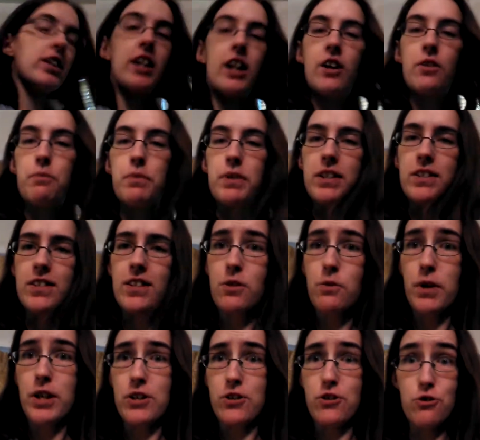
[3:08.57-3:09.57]
it off because
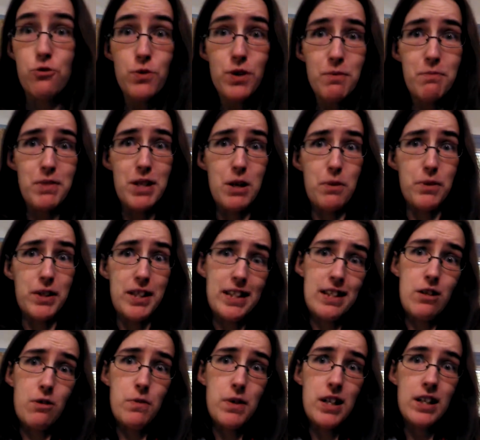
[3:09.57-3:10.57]
otherwise you wouldn't be able to
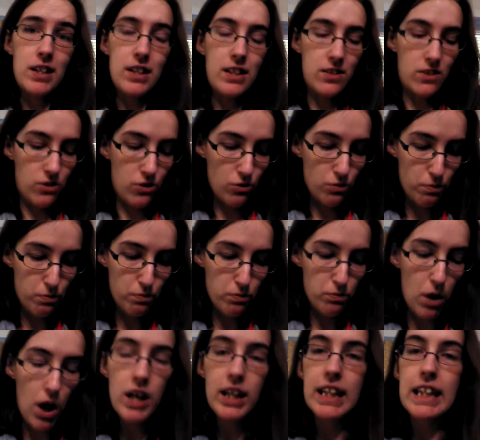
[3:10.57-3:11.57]
hear me because you
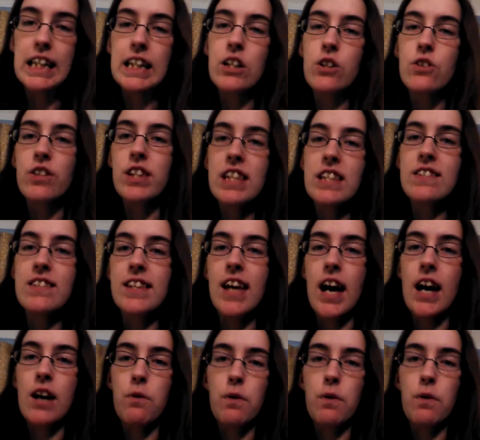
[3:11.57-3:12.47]
probably hear this guy